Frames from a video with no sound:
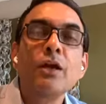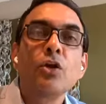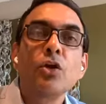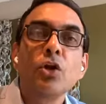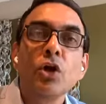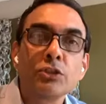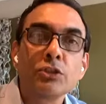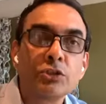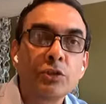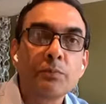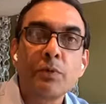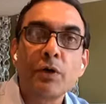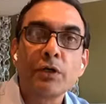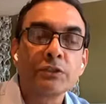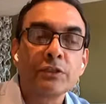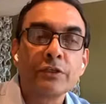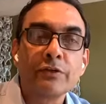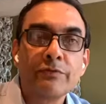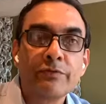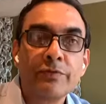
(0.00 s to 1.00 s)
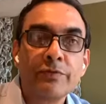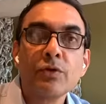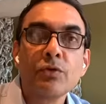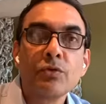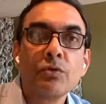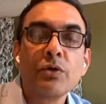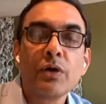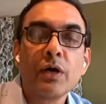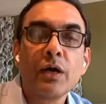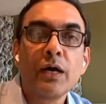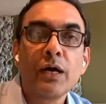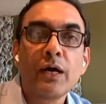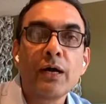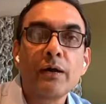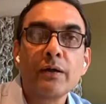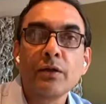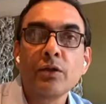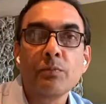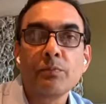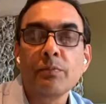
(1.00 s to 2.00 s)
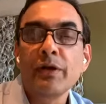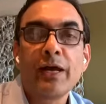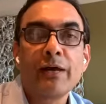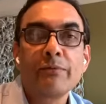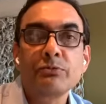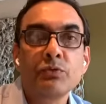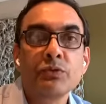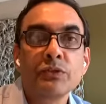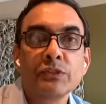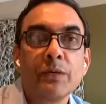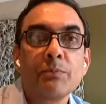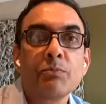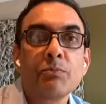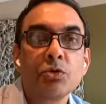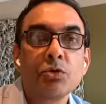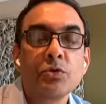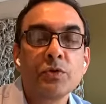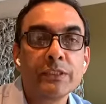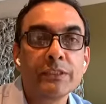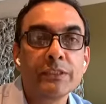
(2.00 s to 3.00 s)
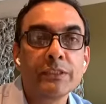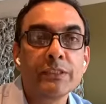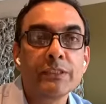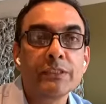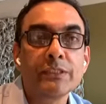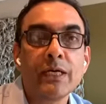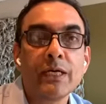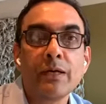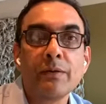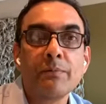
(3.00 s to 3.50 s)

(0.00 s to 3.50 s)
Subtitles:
not so positive view, perhaps with some good reasons,